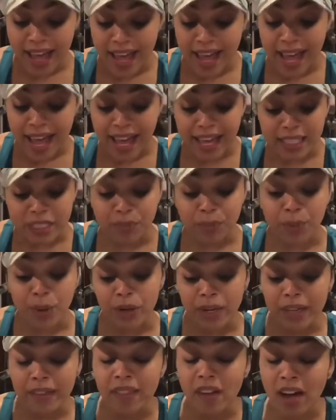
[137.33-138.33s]
is
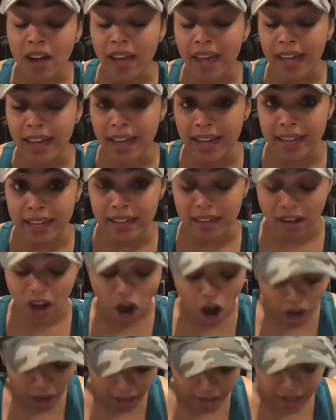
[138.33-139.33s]
putting the heat
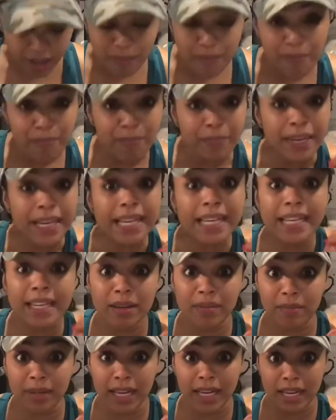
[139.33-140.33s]
on
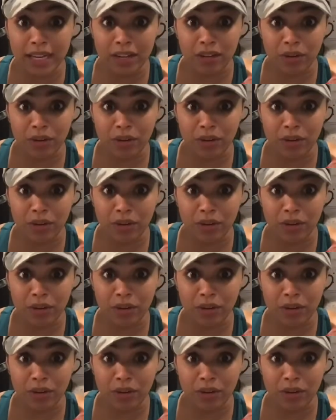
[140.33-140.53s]
medium heat,